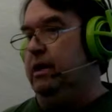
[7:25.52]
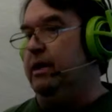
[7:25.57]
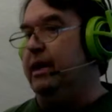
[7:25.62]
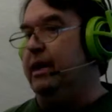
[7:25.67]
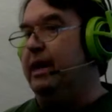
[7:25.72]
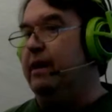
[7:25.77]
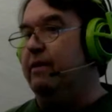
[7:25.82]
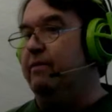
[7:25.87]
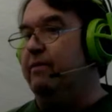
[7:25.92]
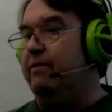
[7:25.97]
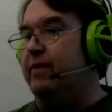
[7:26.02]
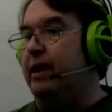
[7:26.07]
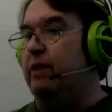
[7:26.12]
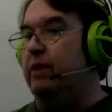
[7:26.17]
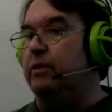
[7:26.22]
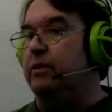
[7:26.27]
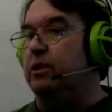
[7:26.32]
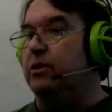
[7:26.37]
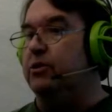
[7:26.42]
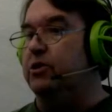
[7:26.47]
And then he
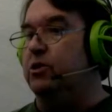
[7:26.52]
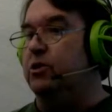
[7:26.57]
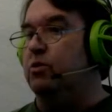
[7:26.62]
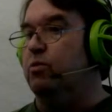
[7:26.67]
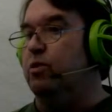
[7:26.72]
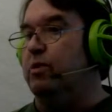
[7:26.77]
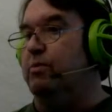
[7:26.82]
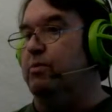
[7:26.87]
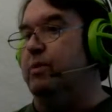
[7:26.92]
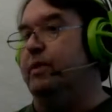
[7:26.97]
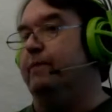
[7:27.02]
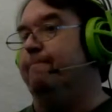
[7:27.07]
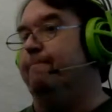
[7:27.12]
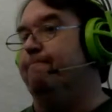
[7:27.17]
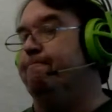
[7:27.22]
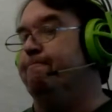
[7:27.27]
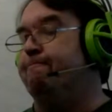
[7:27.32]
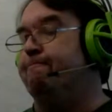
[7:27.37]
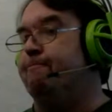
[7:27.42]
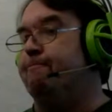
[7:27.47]
found a new woman.
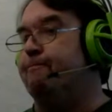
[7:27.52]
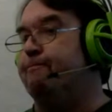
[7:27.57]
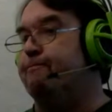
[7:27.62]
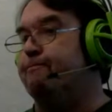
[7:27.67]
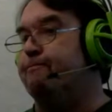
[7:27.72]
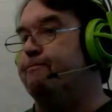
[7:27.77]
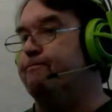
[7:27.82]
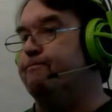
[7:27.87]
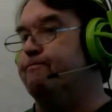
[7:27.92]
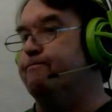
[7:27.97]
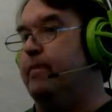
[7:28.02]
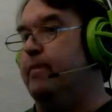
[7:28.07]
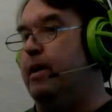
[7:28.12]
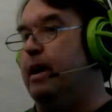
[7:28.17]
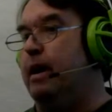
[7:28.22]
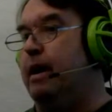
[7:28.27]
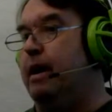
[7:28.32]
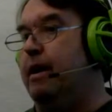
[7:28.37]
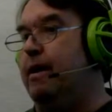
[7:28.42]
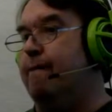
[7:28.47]

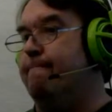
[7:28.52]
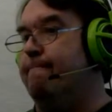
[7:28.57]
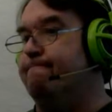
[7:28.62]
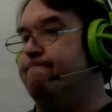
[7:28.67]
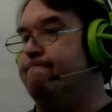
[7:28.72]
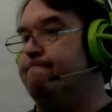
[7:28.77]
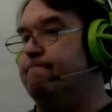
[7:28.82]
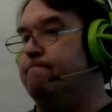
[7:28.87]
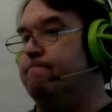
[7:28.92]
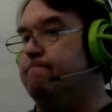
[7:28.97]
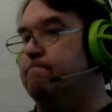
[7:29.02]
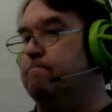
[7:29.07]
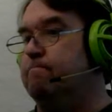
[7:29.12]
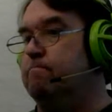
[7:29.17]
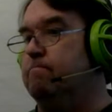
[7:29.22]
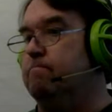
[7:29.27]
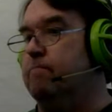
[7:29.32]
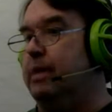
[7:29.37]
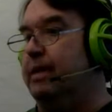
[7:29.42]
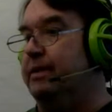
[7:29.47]
And
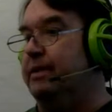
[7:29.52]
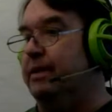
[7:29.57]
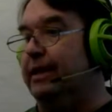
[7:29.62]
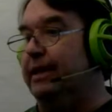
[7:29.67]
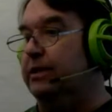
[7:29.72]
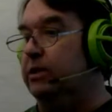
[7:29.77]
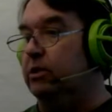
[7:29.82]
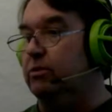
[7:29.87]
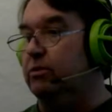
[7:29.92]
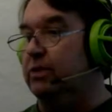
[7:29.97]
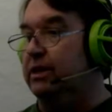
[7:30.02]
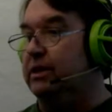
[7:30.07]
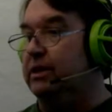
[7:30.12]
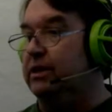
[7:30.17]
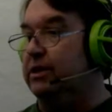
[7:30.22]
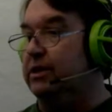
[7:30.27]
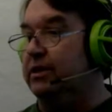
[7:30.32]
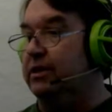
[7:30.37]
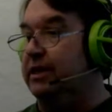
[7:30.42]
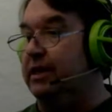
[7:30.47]
as soon as
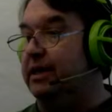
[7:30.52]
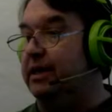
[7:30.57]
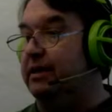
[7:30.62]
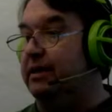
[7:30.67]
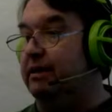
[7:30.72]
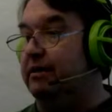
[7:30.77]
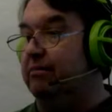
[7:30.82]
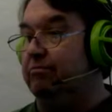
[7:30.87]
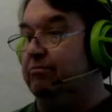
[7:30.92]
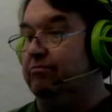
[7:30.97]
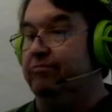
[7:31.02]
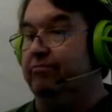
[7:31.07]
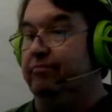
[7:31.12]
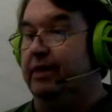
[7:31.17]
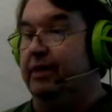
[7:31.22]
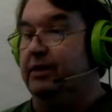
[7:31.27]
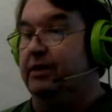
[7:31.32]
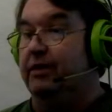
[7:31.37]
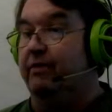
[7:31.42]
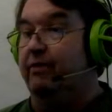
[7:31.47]
he
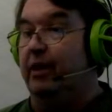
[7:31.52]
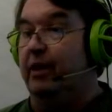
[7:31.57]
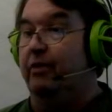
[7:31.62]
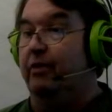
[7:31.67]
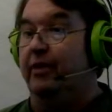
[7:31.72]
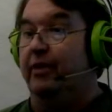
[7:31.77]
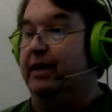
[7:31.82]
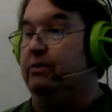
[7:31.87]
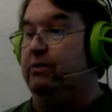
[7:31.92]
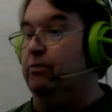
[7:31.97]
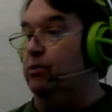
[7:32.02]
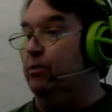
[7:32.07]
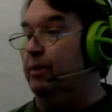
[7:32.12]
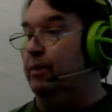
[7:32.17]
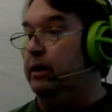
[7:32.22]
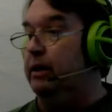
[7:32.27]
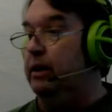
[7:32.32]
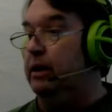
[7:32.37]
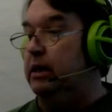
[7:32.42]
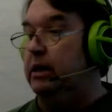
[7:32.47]
found that
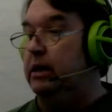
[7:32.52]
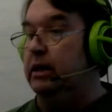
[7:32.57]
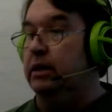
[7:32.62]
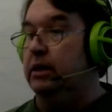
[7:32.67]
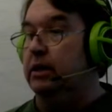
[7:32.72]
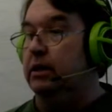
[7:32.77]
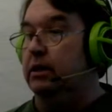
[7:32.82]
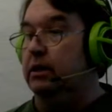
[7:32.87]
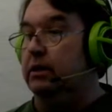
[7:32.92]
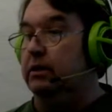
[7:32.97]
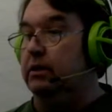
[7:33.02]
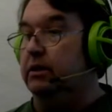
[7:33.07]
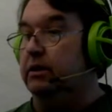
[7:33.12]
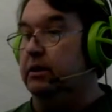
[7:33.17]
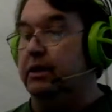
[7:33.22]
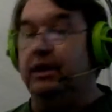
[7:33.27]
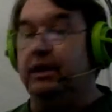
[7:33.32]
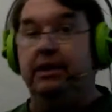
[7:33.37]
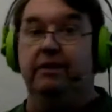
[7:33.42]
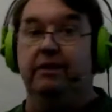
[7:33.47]
woman,
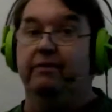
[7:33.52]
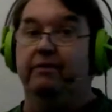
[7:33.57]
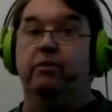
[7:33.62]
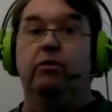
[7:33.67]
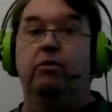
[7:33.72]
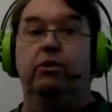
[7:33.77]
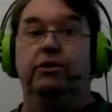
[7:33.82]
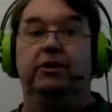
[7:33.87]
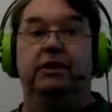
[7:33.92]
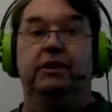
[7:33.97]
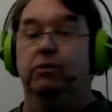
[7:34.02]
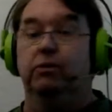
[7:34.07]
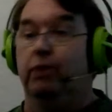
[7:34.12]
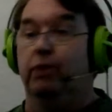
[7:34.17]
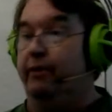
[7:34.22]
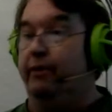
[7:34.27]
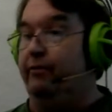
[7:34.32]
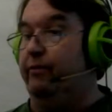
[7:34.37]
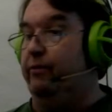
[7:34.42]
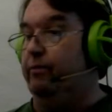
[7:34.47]
he divorced his
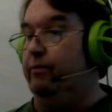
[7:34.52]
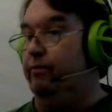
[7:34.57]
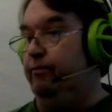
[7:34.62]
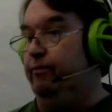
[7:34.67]
wife.